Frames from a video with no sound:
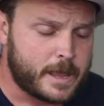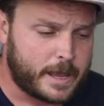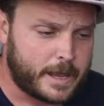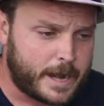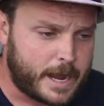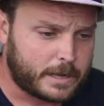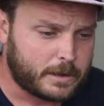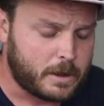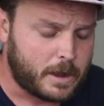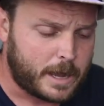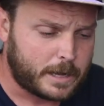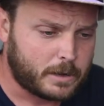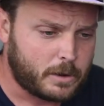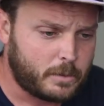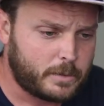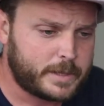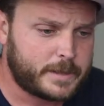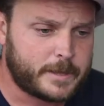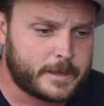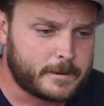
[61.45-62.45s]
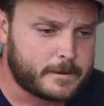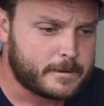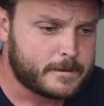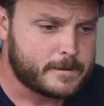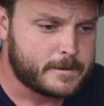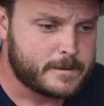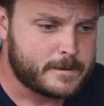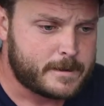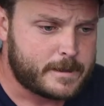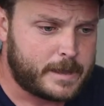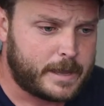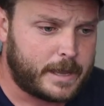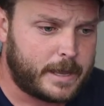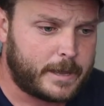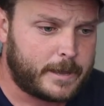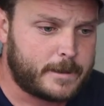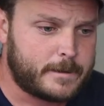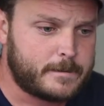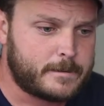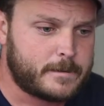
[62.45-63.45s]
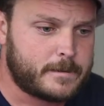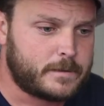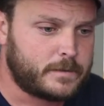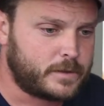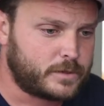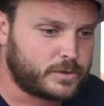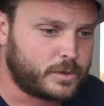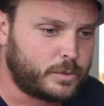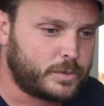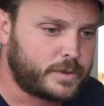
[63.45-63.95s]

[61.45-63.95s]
And I go in there, and there's no